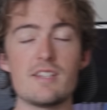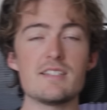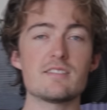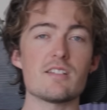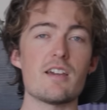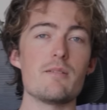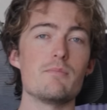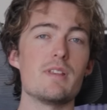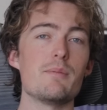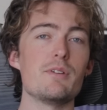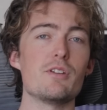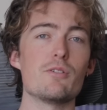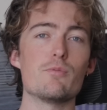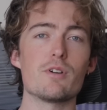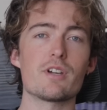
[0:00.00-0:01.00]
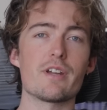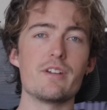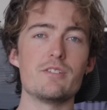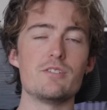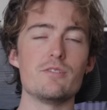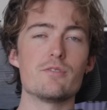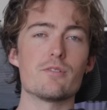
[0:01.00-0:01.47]
I'll this time, let me know what kind
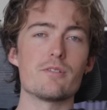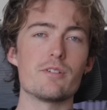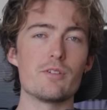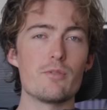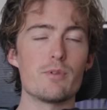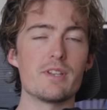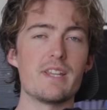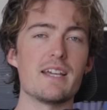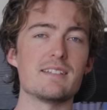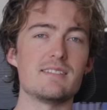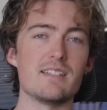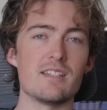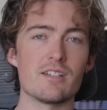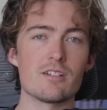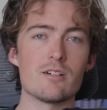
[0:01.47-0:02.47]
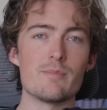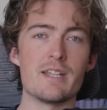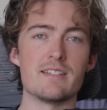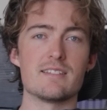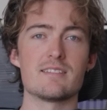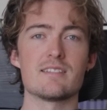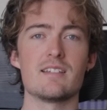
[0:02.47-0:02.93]
of tutorial you want next in the
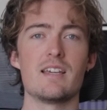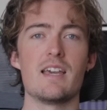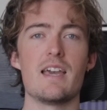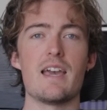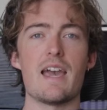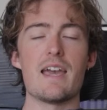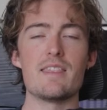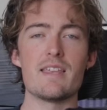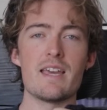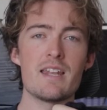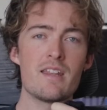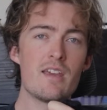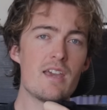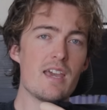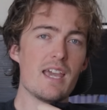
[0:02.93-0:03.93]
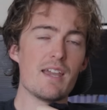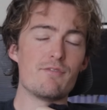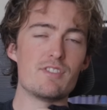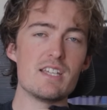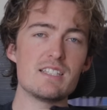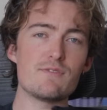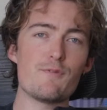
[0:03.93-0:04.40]
comments. And then
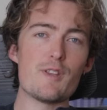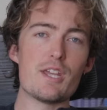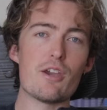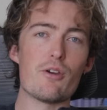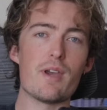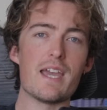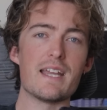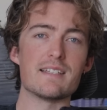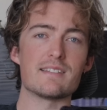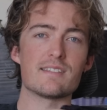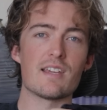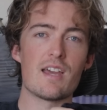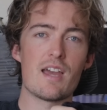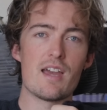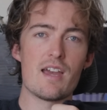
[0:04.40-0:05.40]
if this video hits